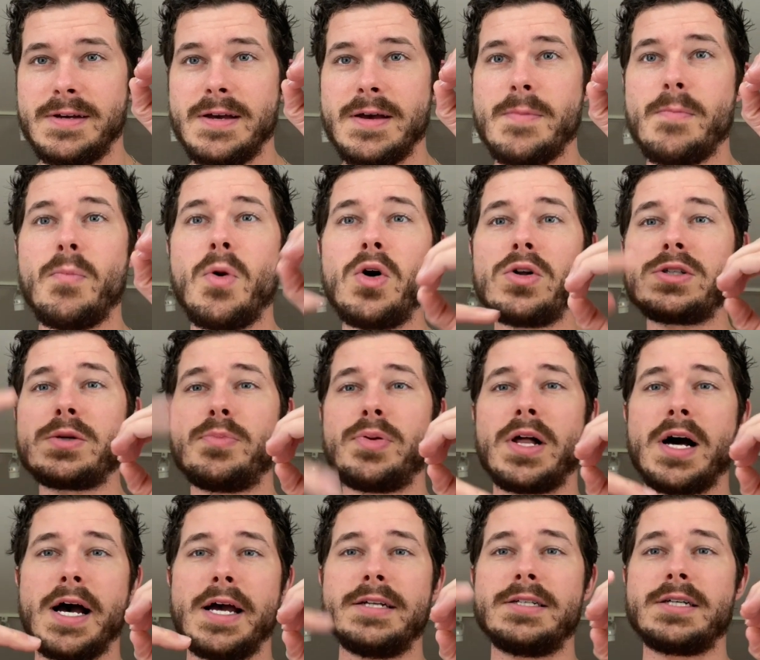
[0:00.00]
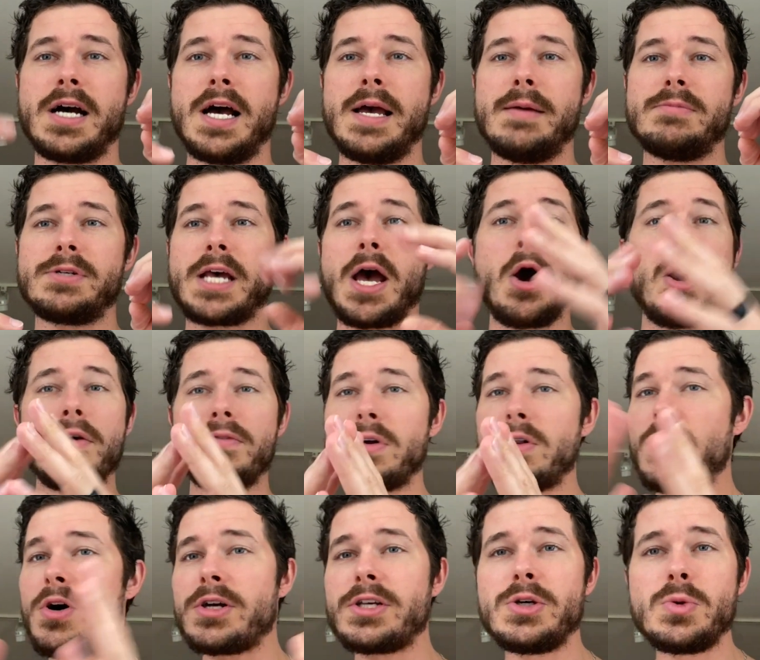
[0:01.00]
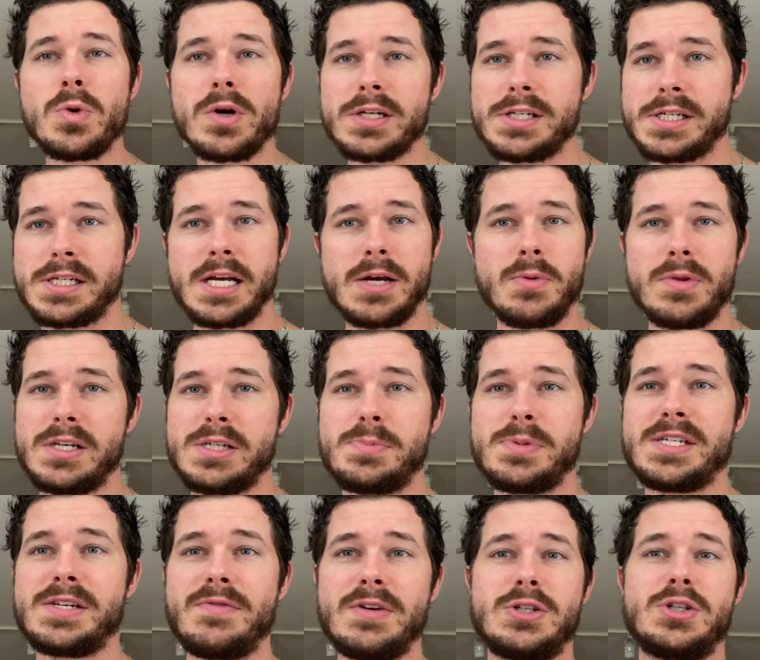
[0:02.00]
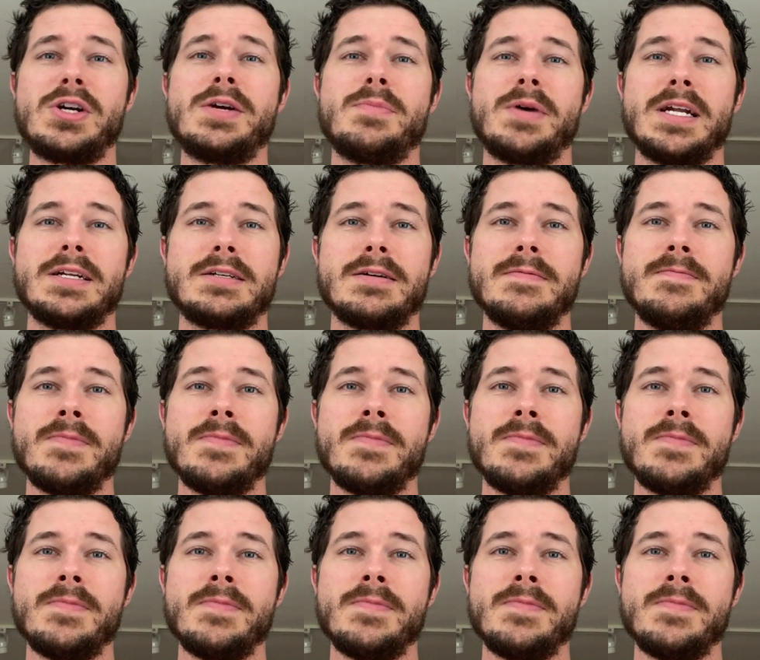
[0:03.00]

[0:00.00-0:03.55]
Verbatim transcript: multiplied times however long you want to stick with a specific treatment.